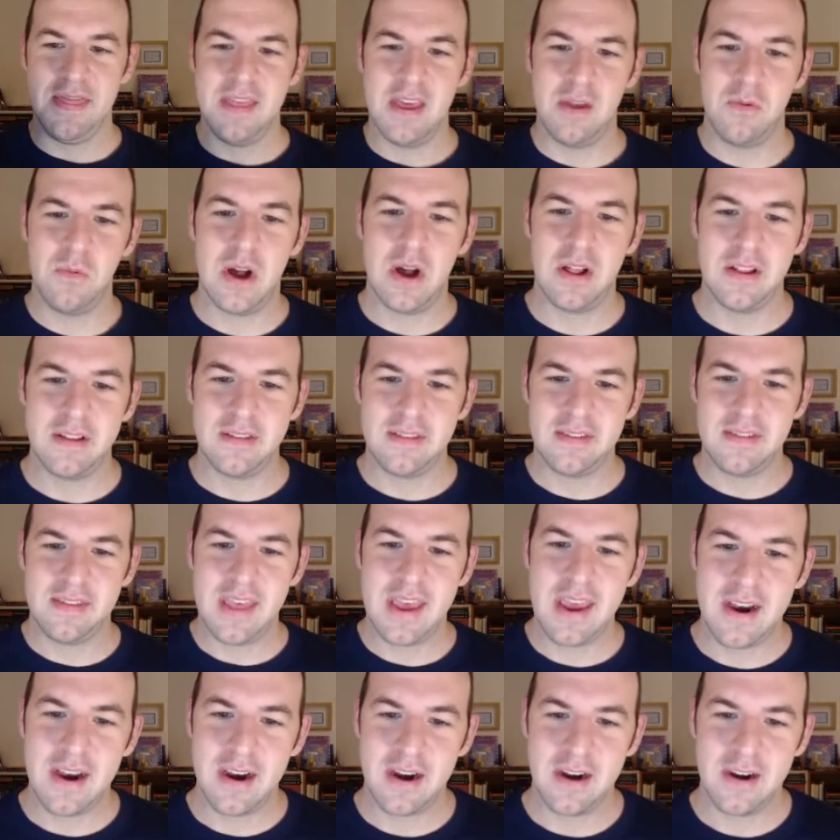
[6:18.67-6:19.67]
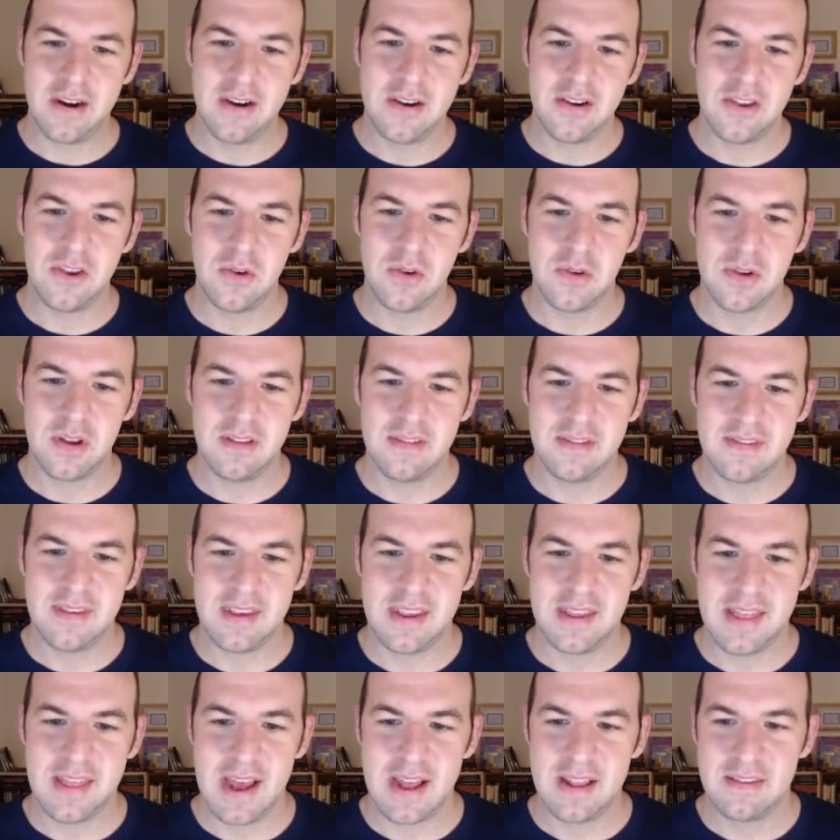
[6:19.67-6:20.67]
then while it's there, you can
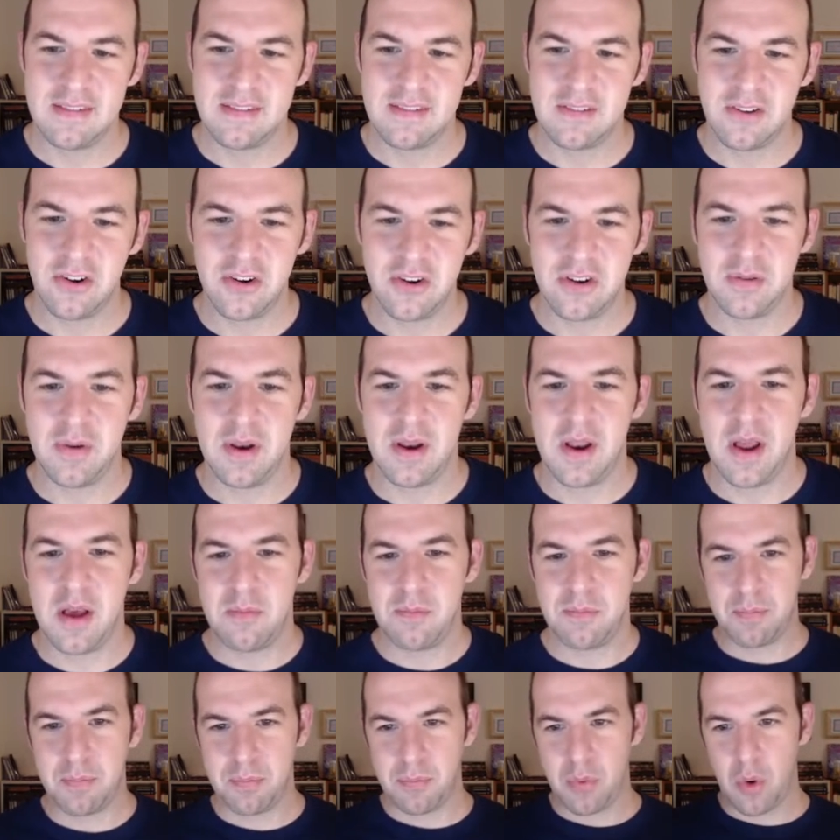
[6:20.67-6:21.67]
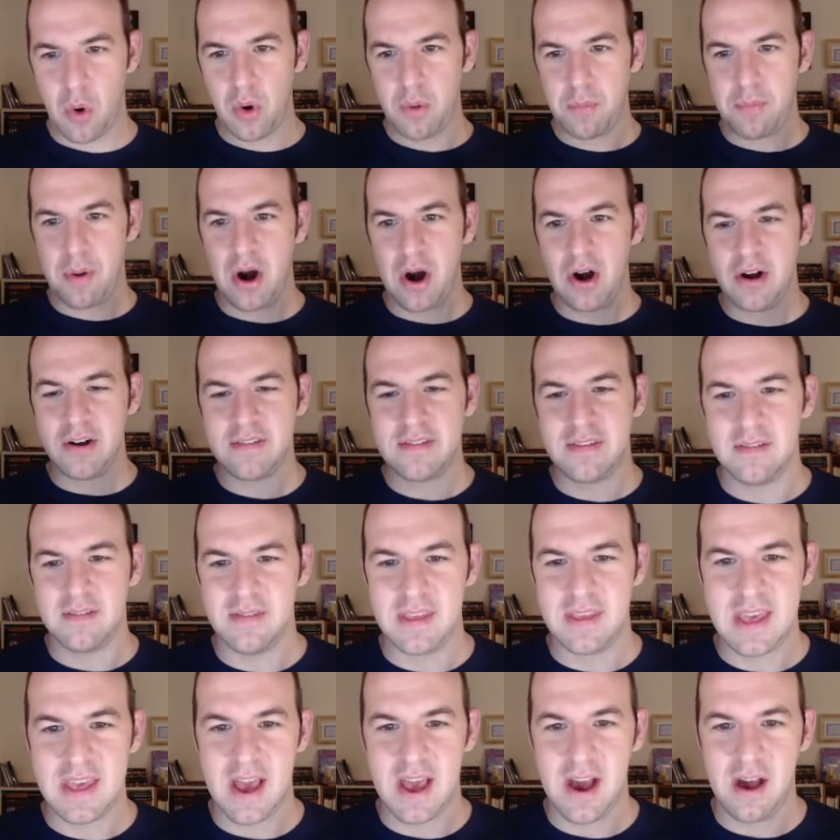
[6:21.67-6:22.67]
see that certain parts of
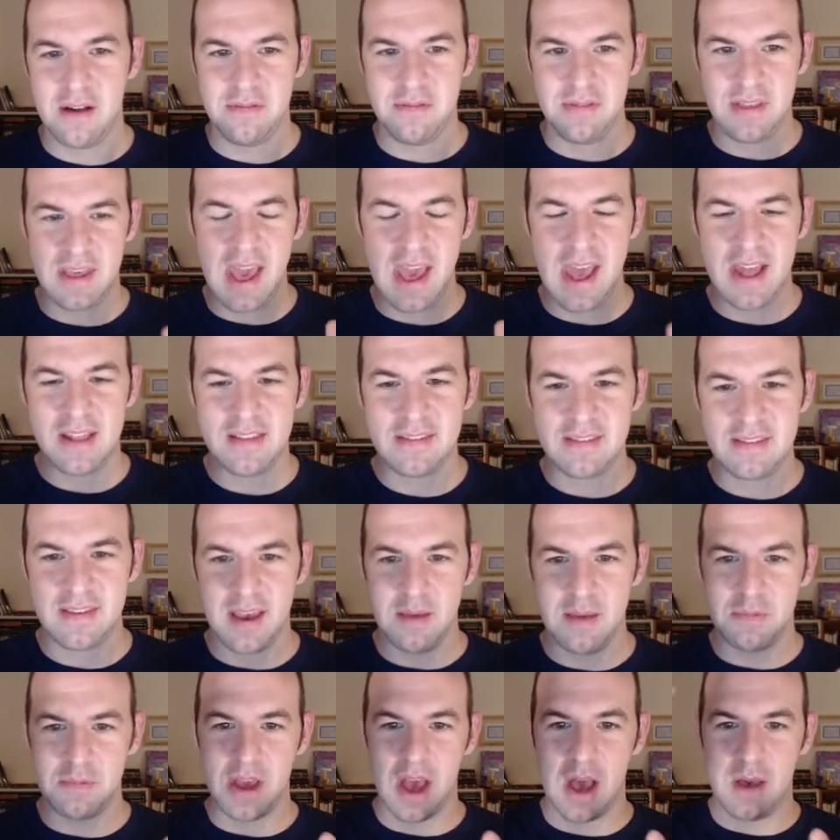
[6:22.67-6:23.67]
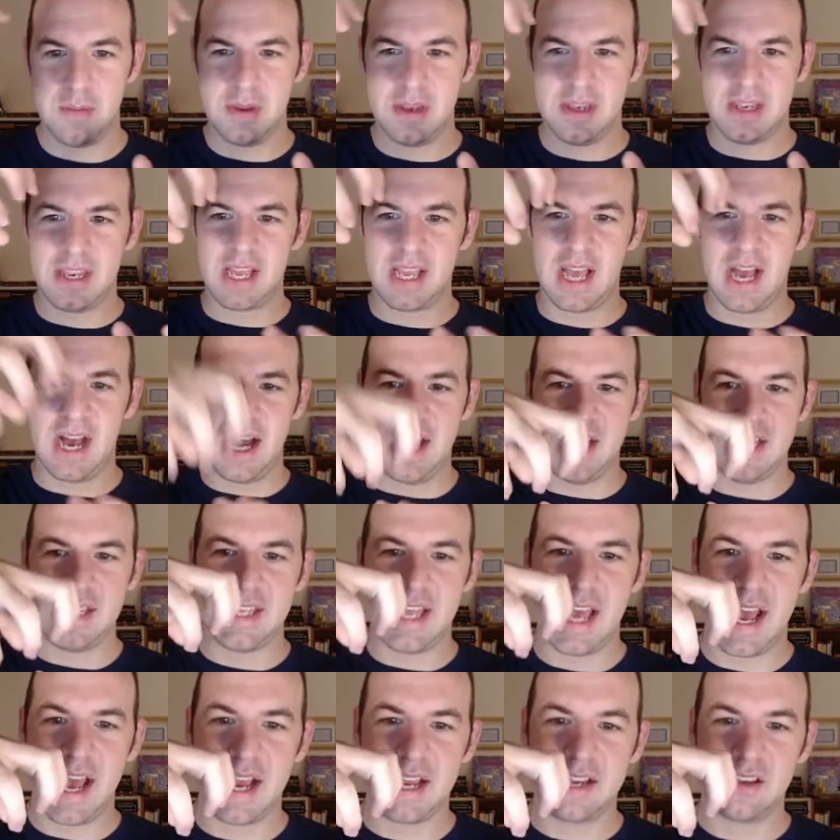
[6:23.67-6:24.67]
the enzyme come into
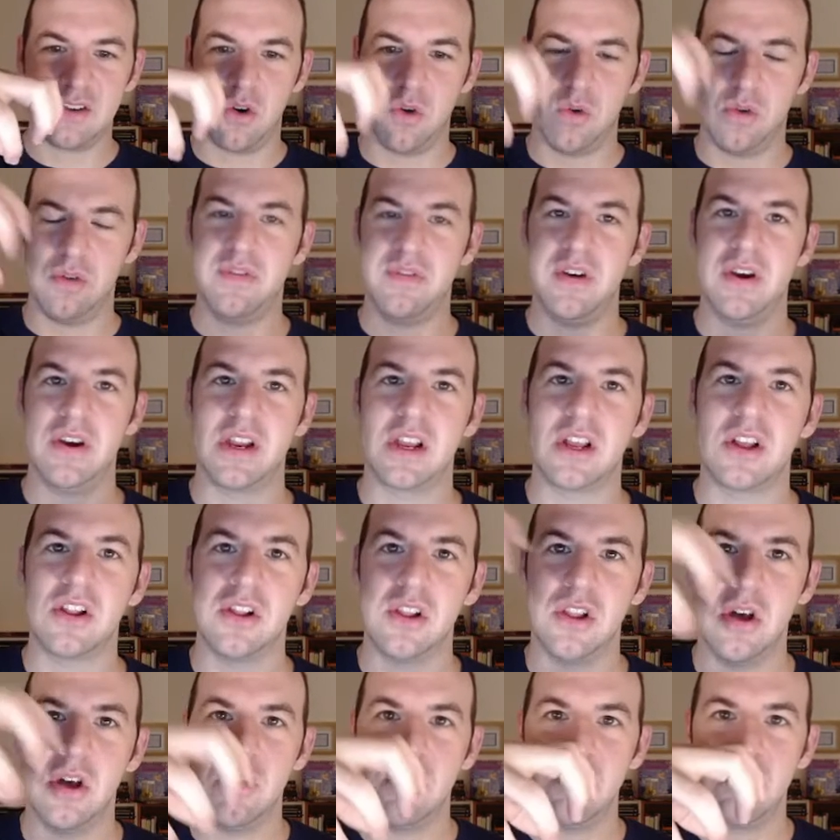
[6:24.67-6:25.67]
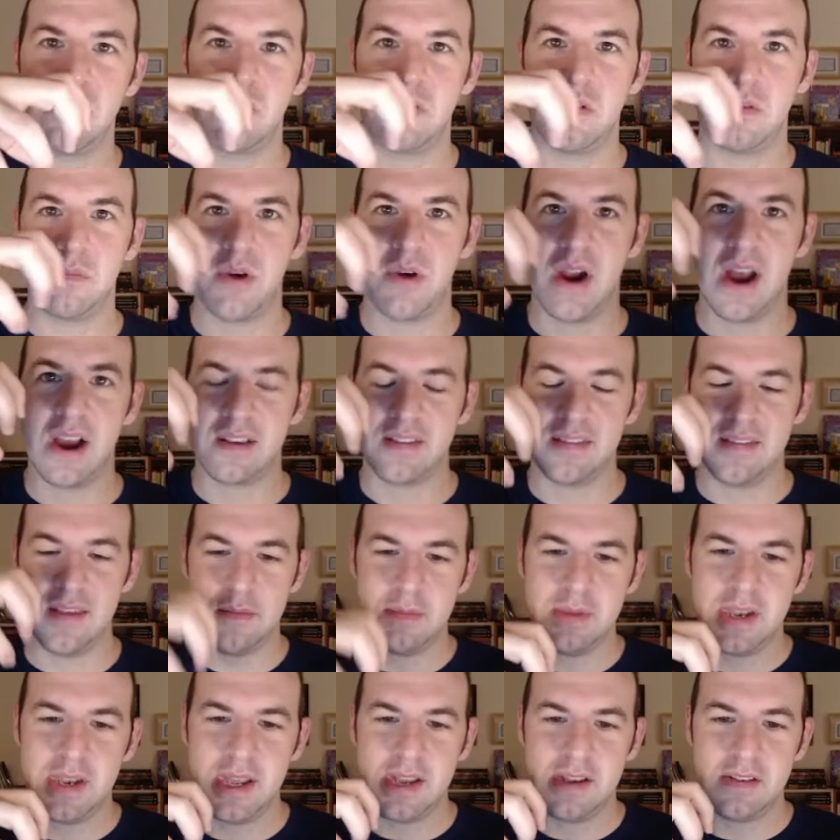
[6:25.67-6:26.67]
contact or very close
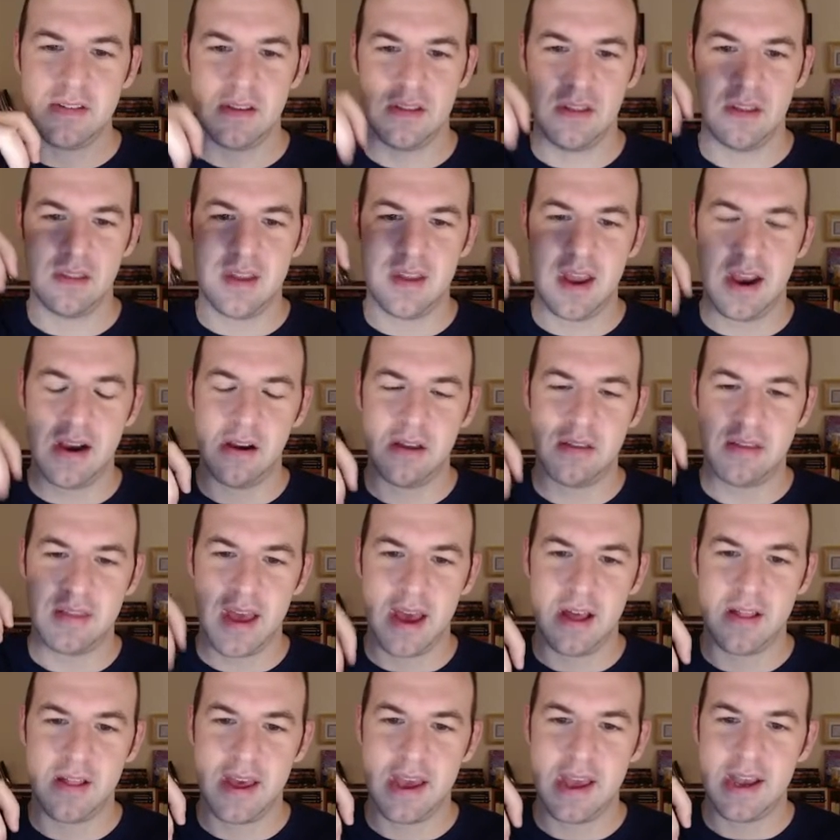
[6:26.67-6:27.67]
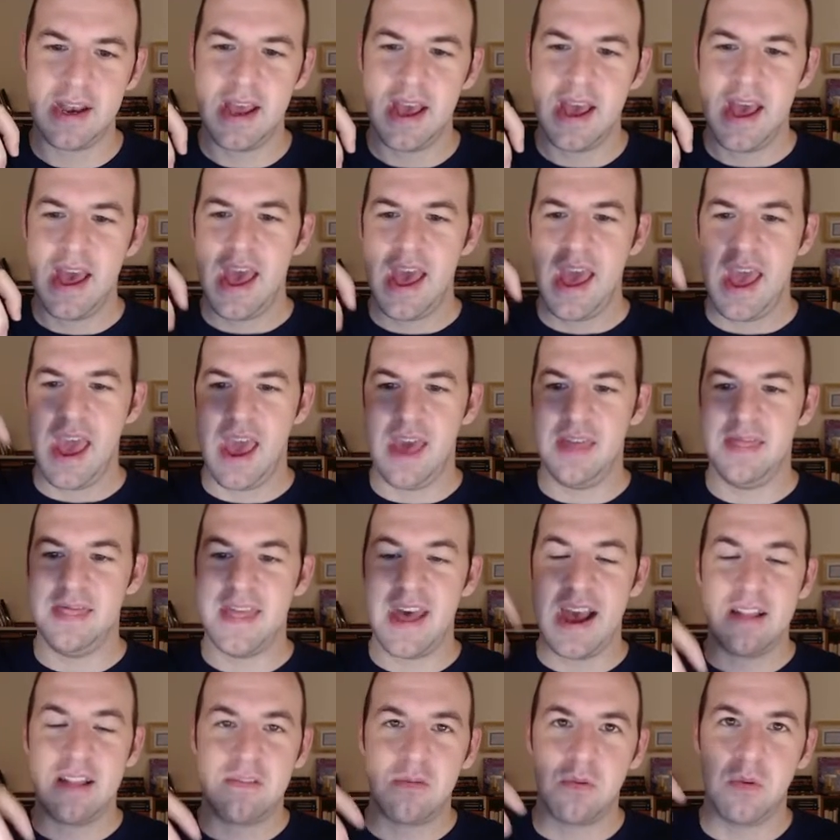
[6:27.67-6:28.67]
proximity to the terephthalate, and
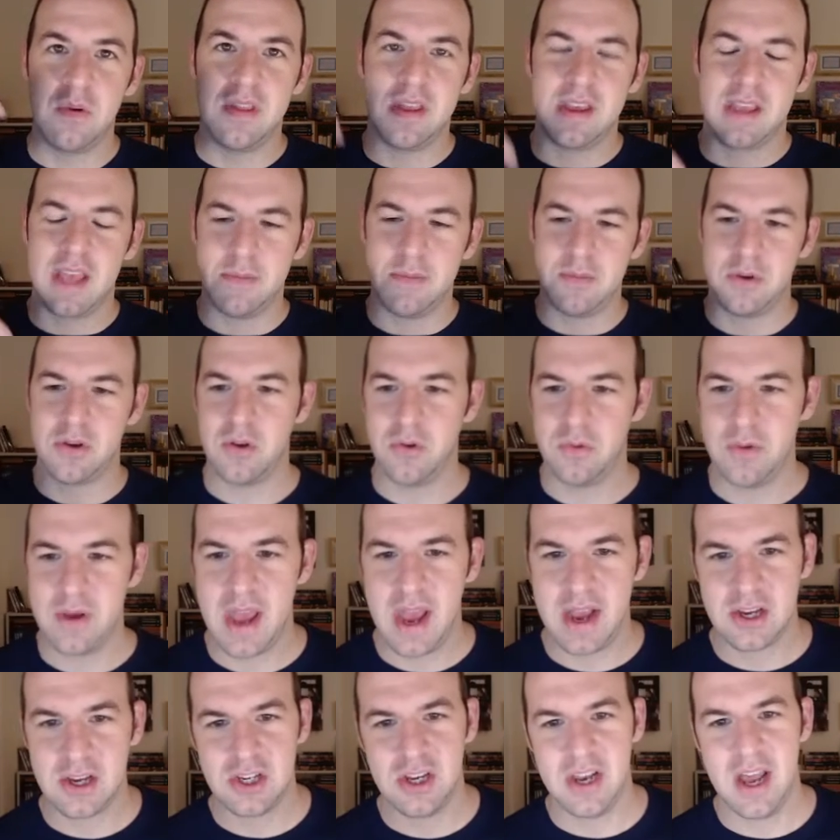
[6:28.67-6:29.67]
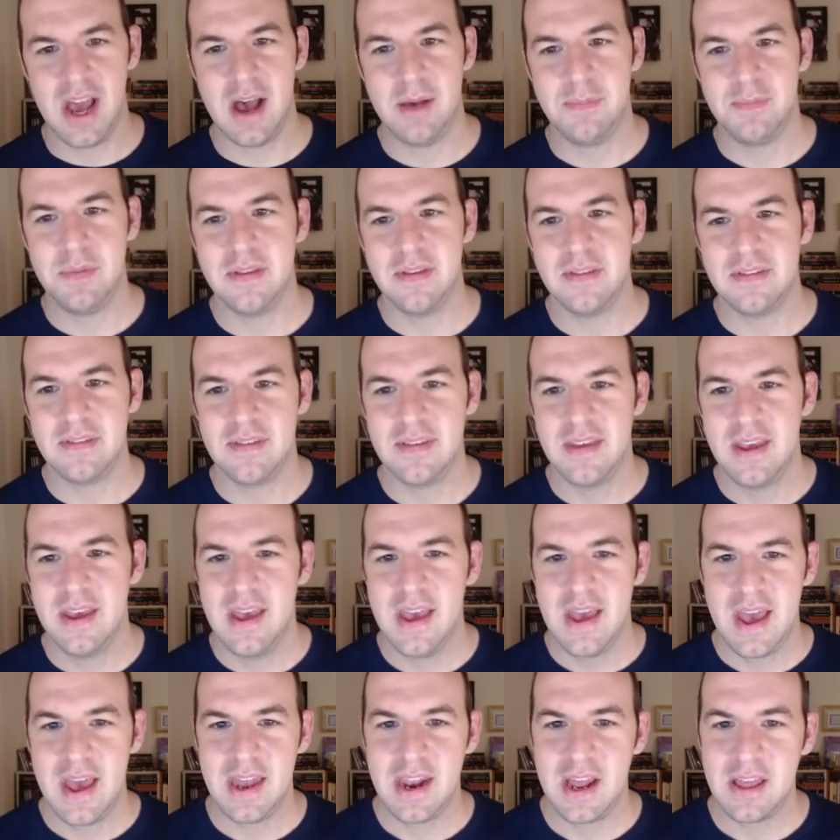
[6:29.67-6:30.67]
that's where the chemical reaction happens.
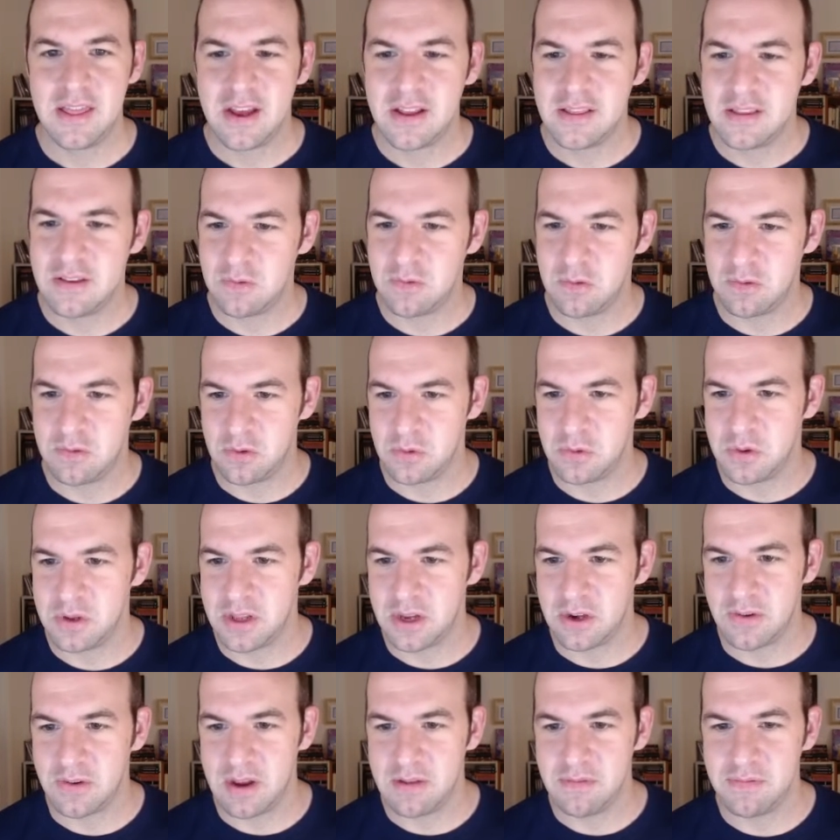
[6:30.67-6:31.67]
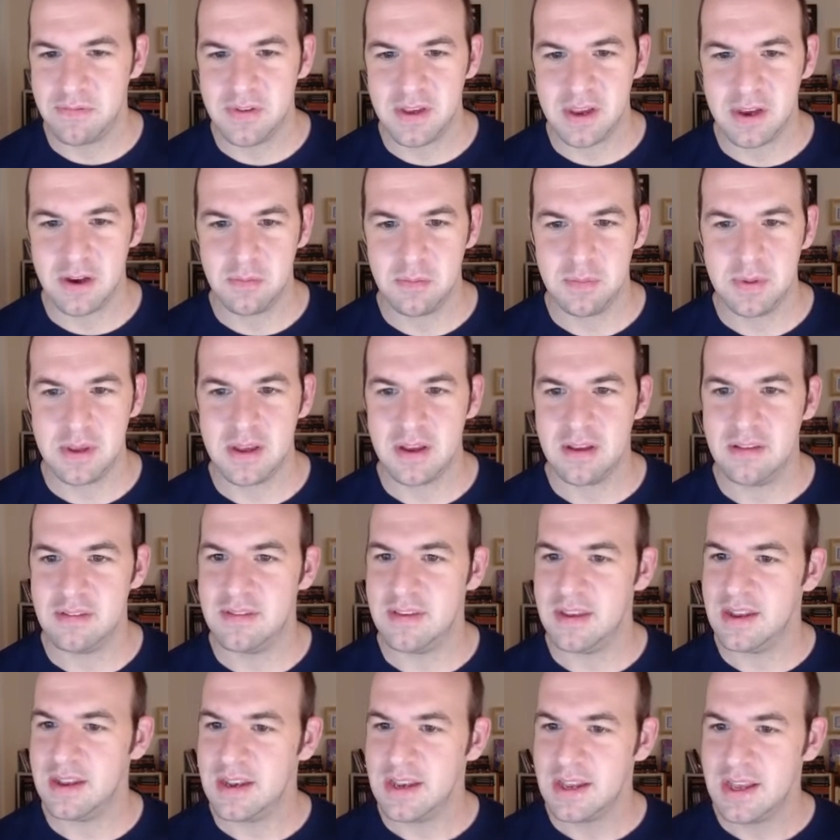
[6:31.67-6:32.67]
And I thought this was a really great figure because
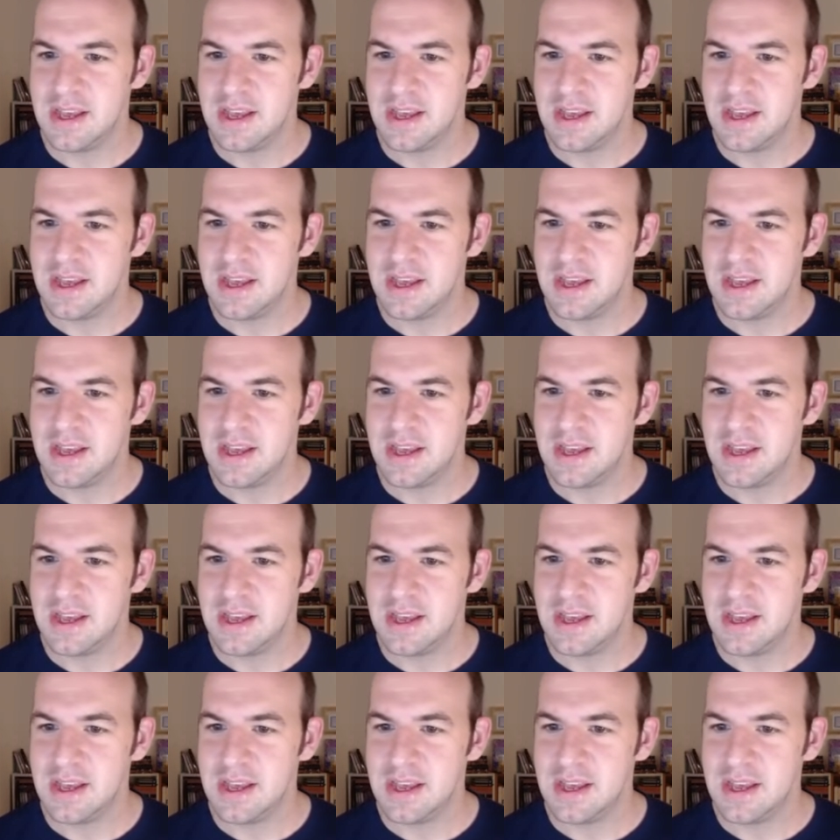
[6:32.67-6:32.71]
it